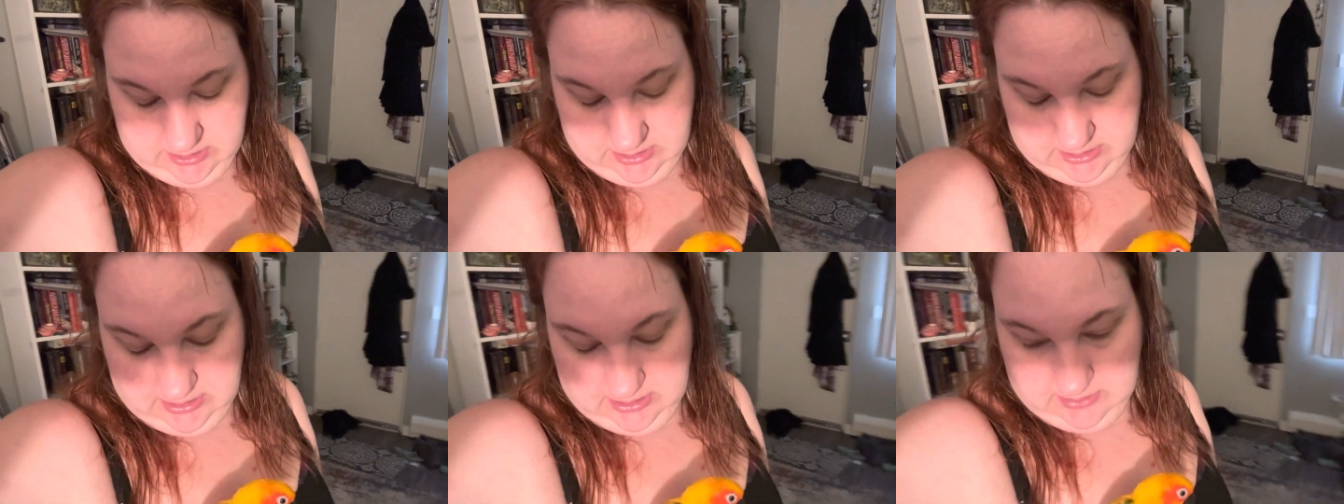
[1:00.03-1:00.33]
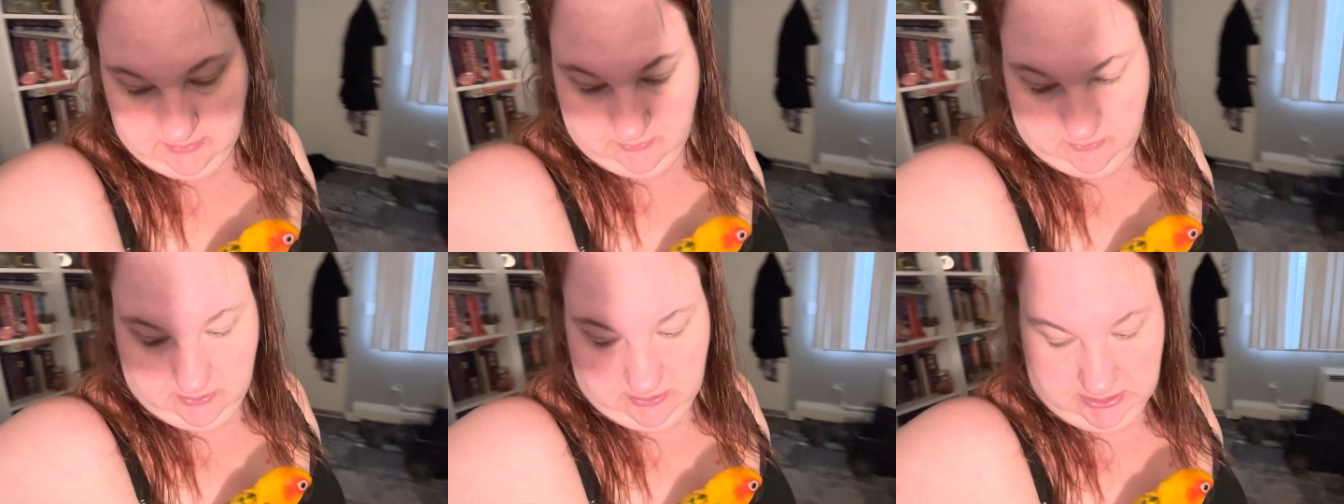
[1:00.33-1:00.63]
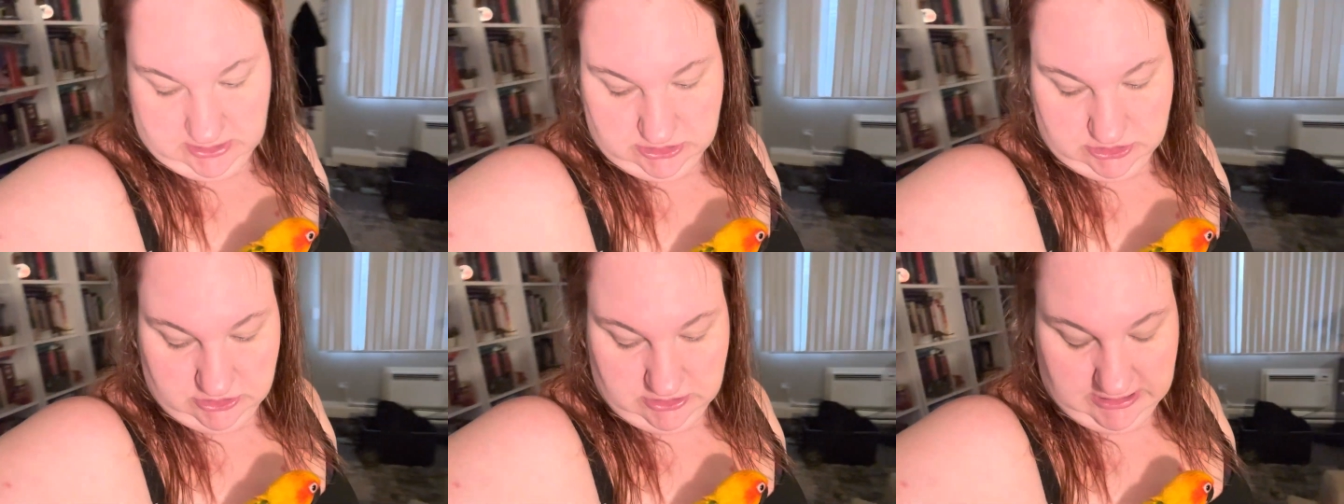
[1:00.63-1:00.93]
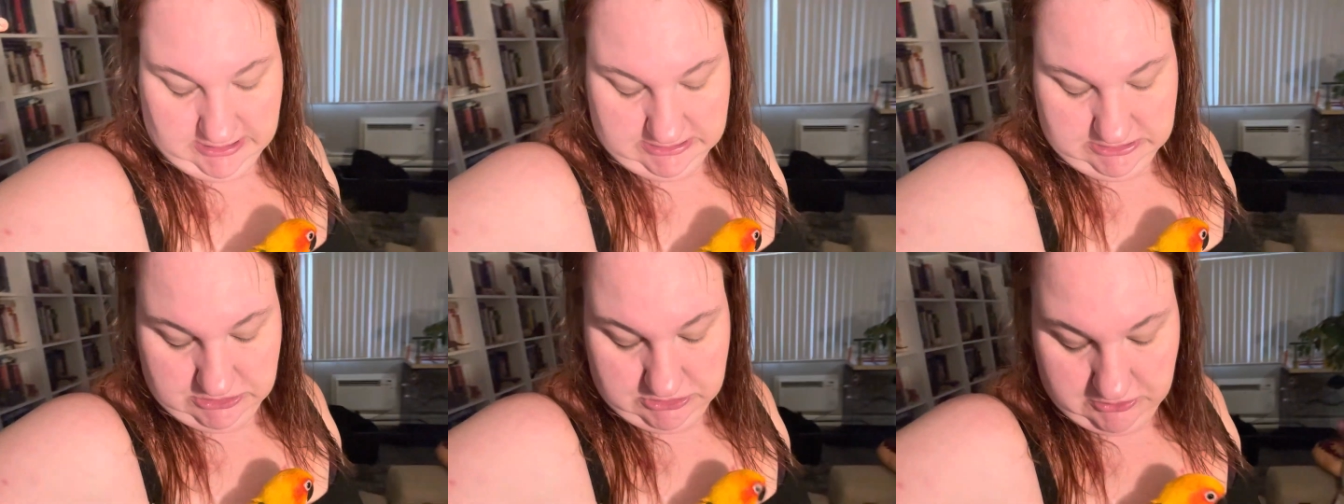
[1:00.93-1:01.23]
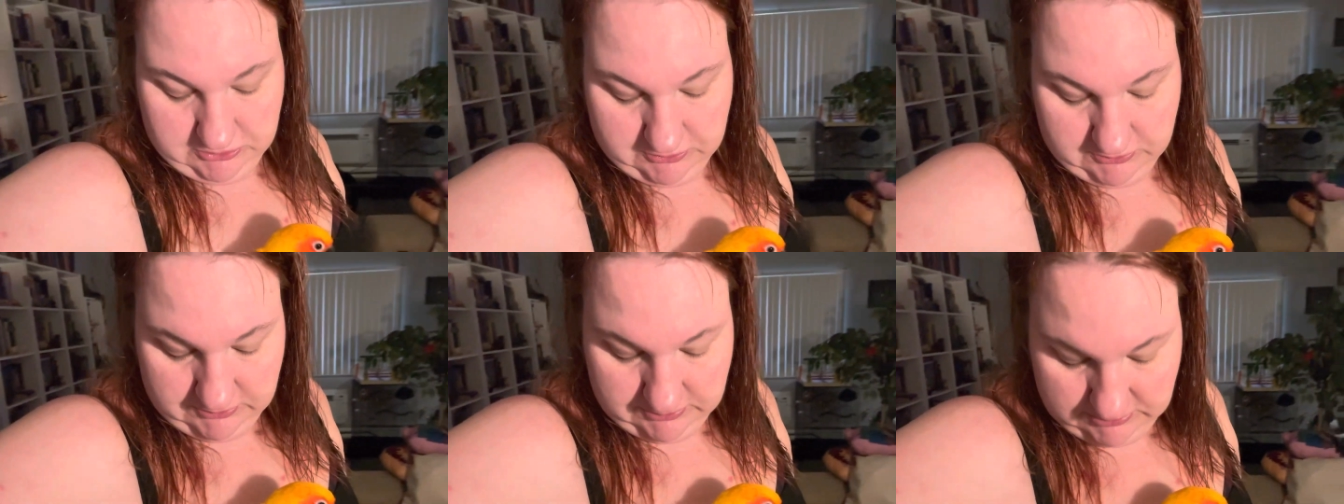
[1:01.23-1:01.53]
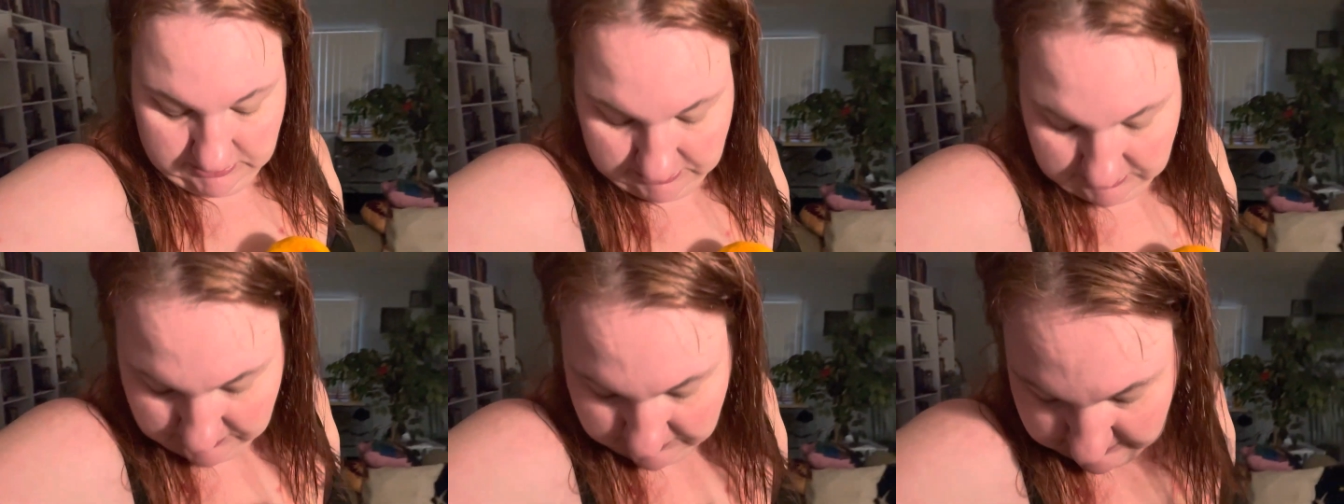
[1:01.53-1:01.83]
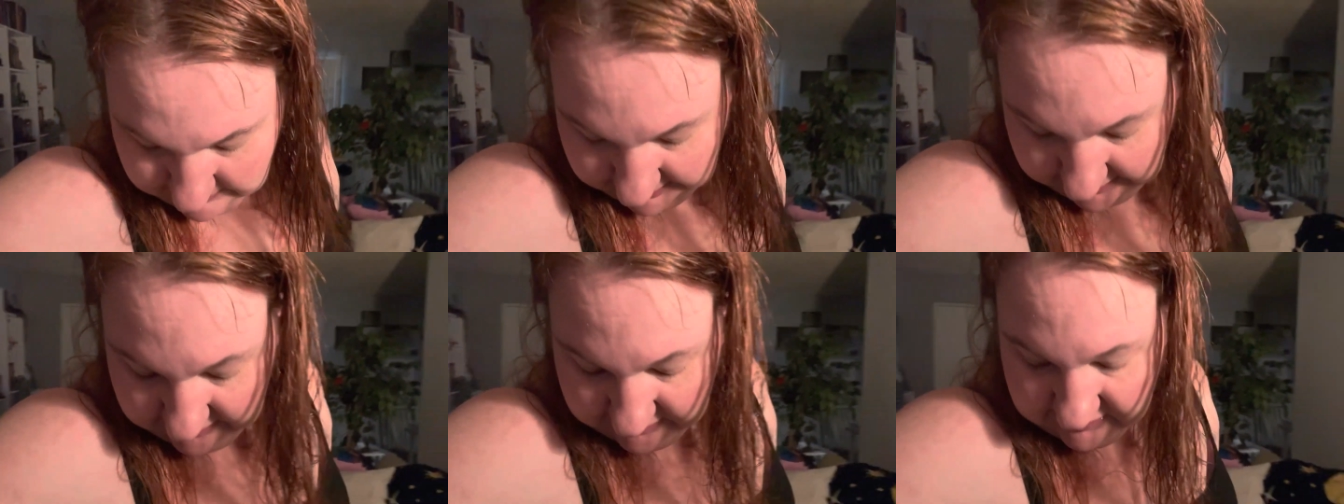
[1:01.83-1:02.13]
Um, we're going to try to
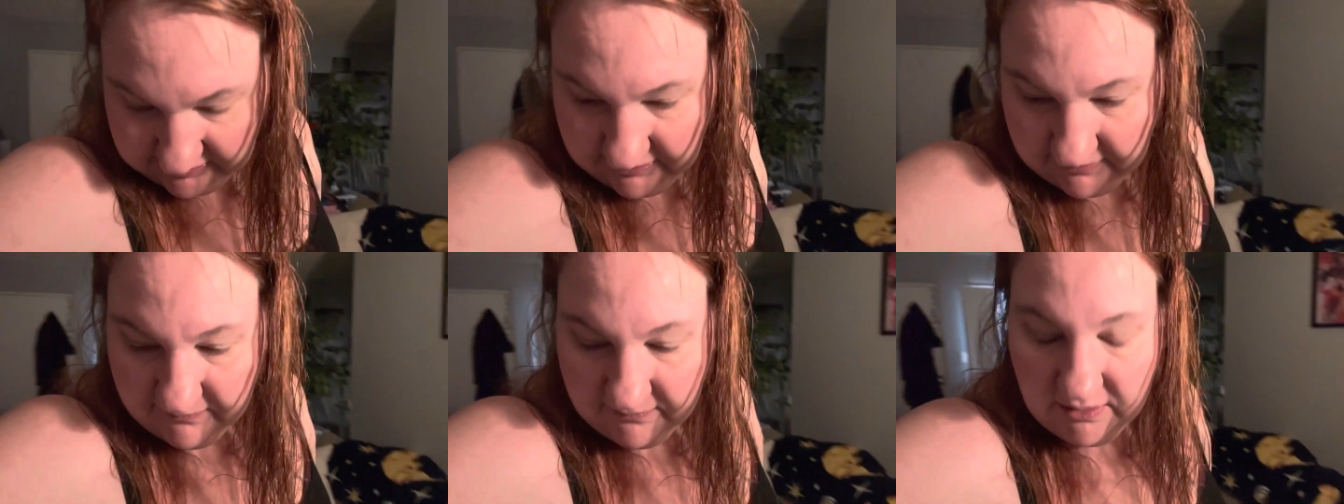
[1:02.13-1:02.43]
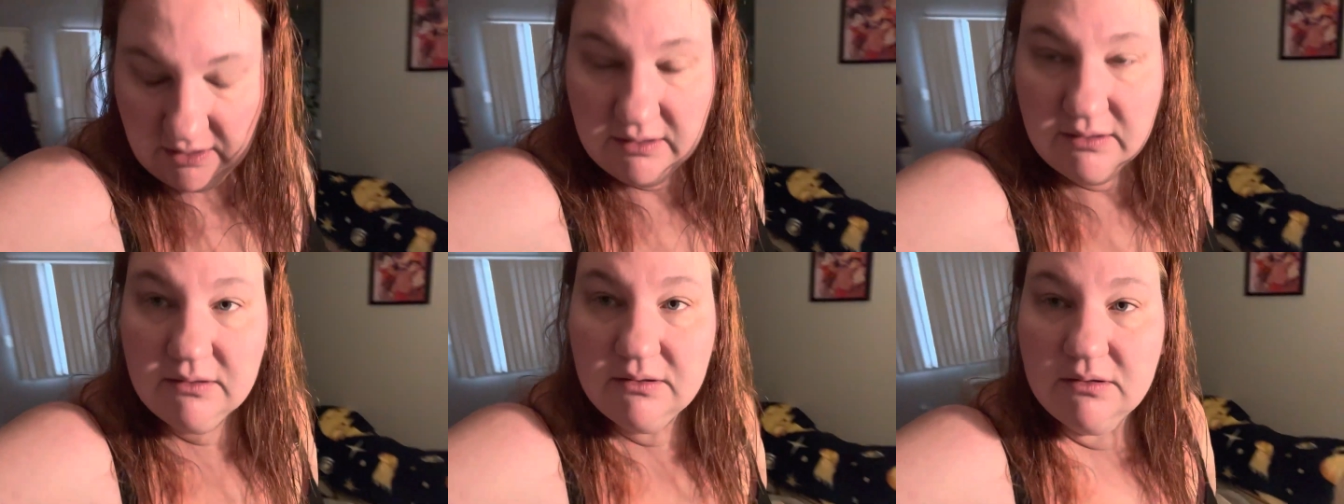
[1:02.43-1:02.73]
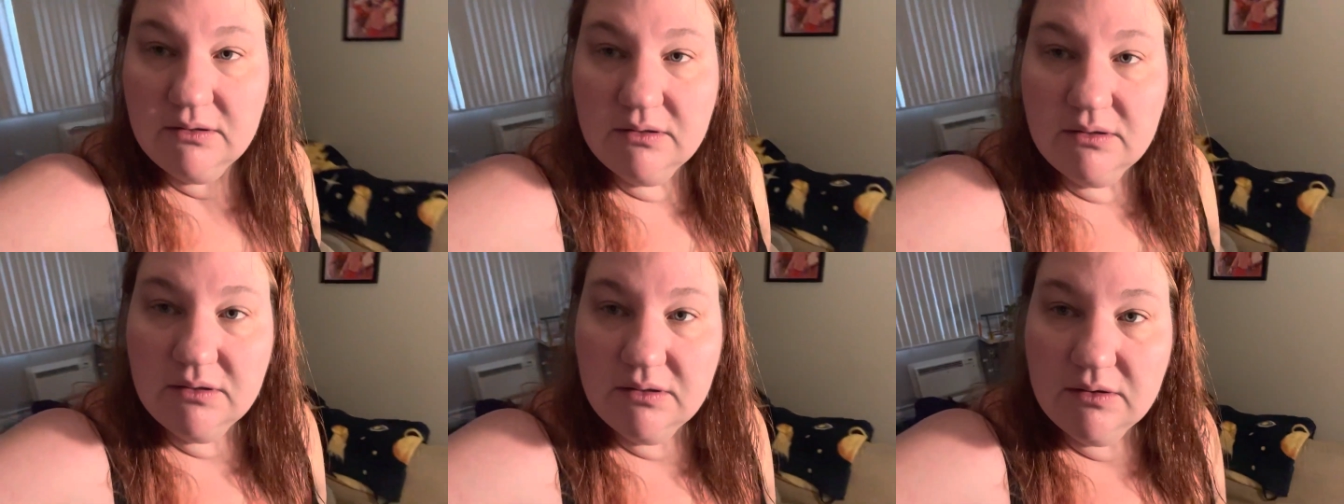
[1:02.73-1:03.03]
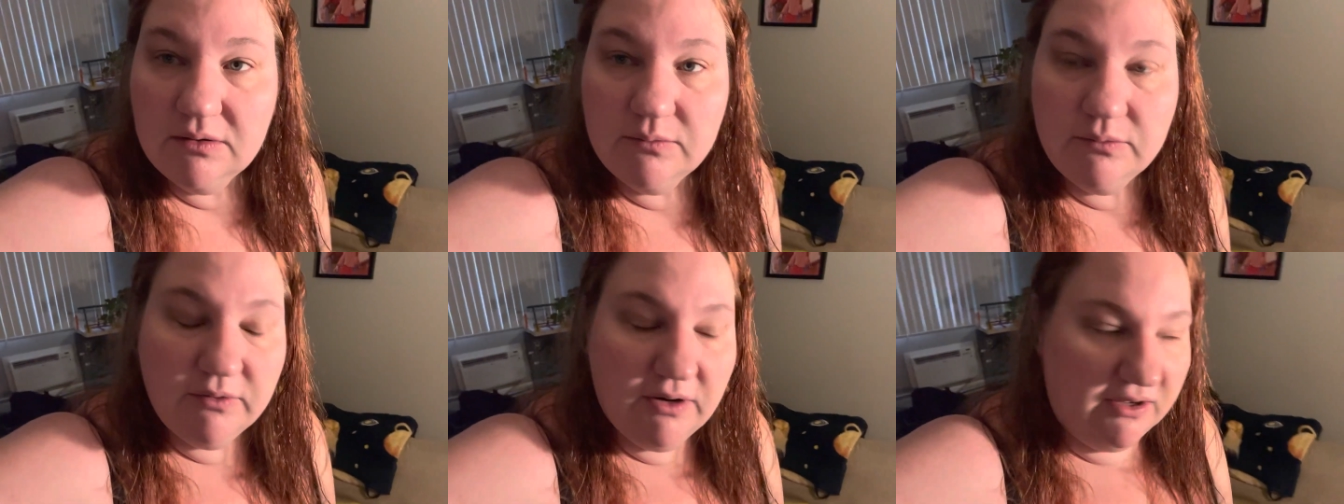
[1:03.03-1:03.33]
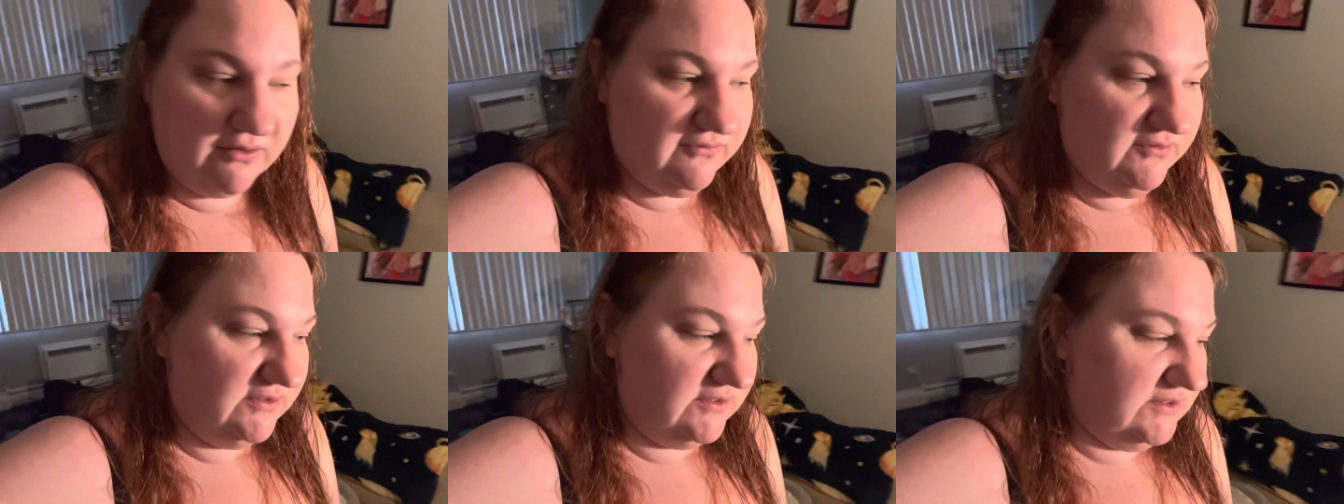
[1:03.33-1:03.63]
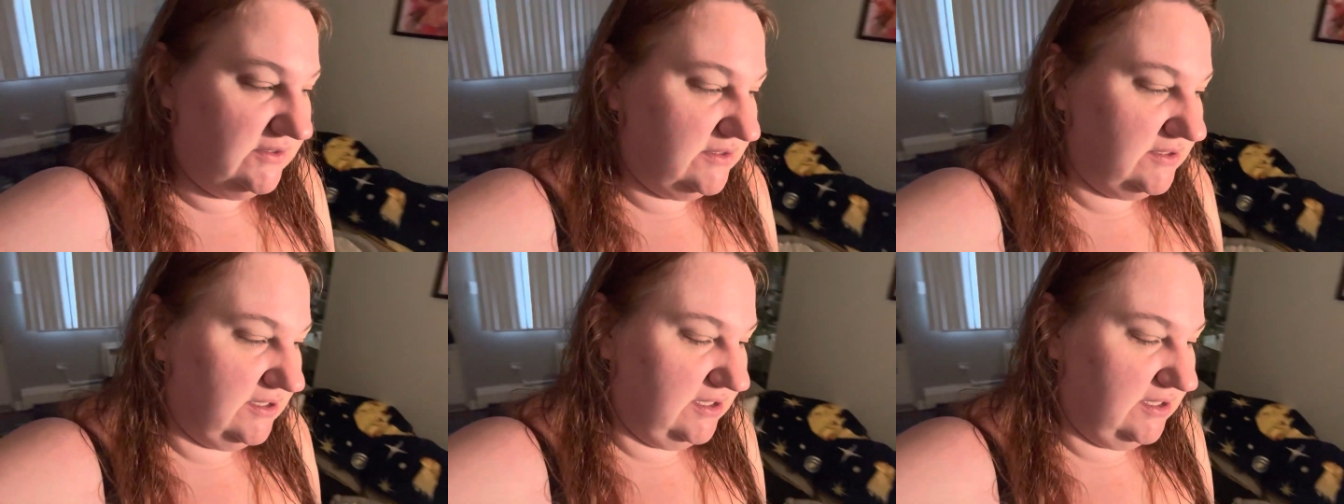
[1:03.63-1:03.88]
make some breakfast